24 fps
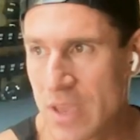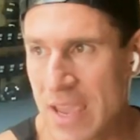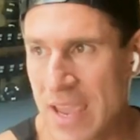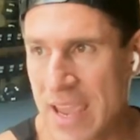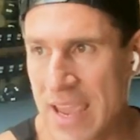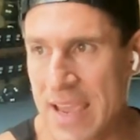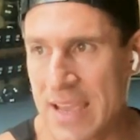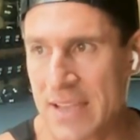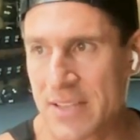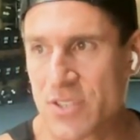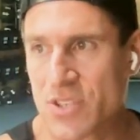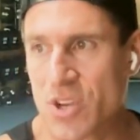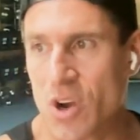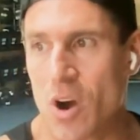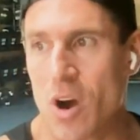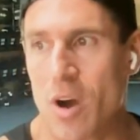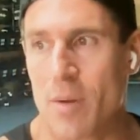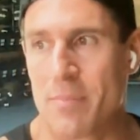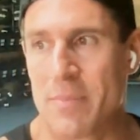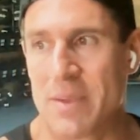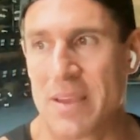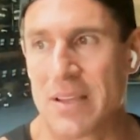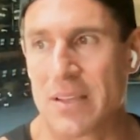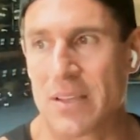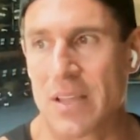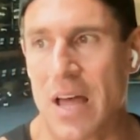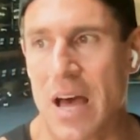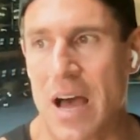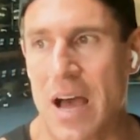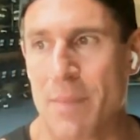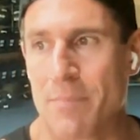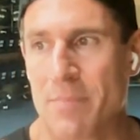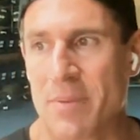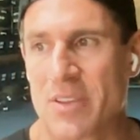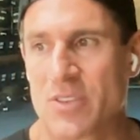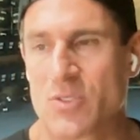it taught me a
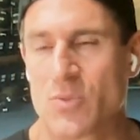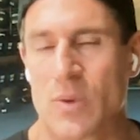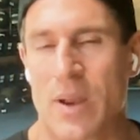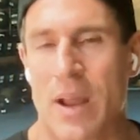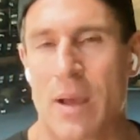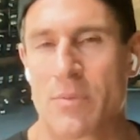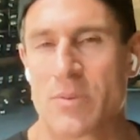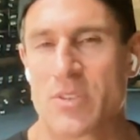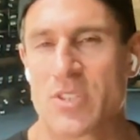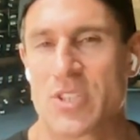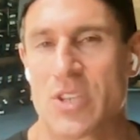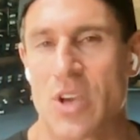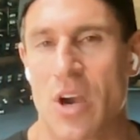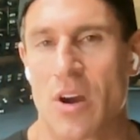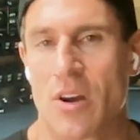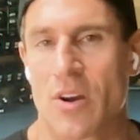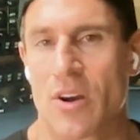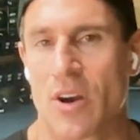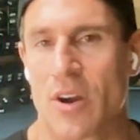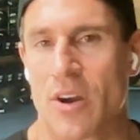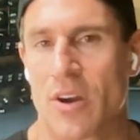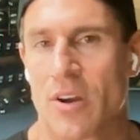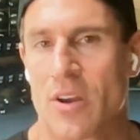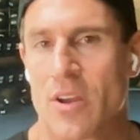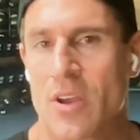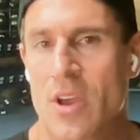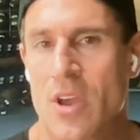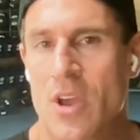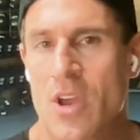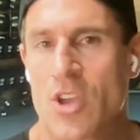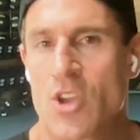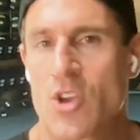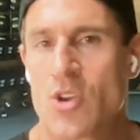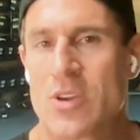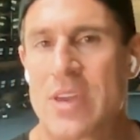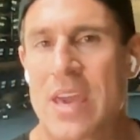lot, because when I was younger,
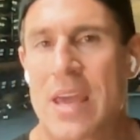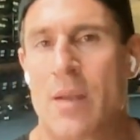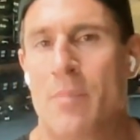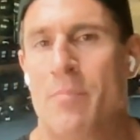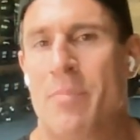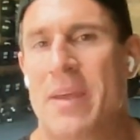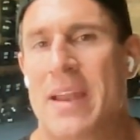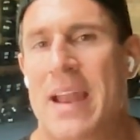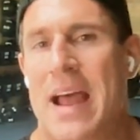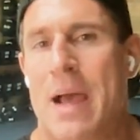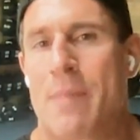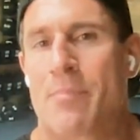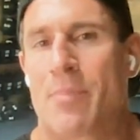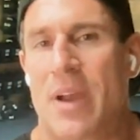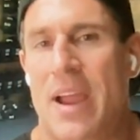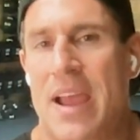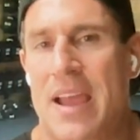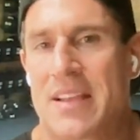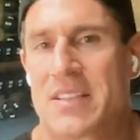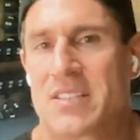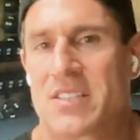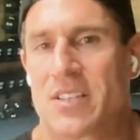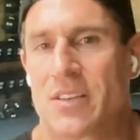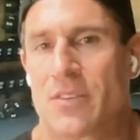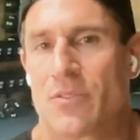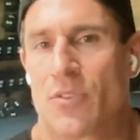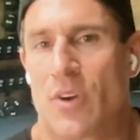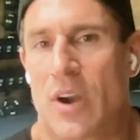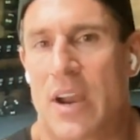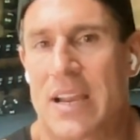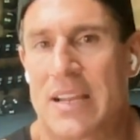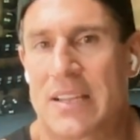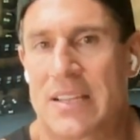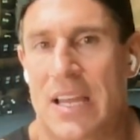you get a bit apprehensive, right?